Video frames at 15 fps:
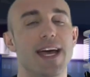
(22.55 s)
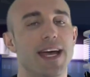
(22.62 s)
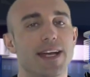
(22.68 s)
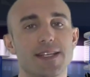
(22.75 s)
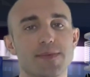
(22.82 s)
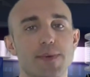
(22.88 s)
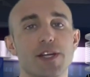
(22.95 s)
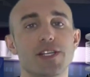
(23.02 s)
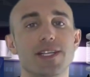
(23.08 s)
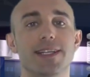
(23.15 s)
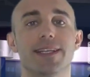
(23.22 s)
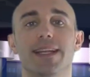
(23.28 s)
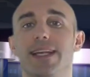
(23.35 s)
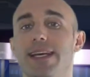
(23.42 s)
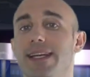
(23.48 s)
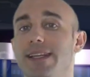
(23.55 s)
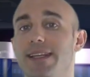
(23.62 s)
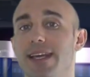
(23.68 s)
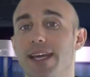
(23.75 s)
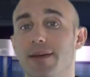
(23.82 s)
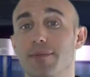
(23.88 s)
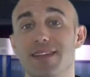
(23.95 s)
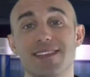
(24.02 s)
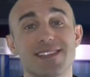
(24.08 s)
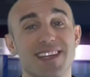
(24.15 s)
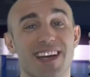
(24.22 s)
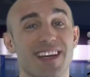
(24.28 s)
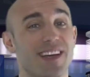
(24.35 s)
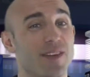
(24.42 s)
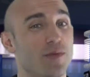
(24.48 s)
and especially in the late game, this
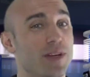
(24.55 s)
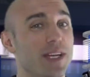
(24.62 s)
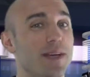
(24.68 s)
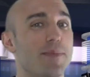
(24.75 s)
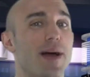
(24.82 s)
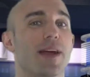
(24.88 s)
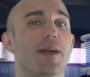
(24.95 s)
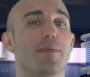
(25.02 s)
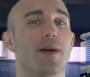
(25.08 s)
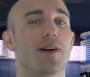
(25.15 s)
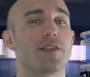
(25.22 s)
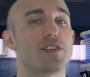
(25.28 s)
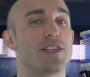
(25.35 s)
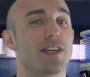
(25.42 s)
guy can really pack a punch.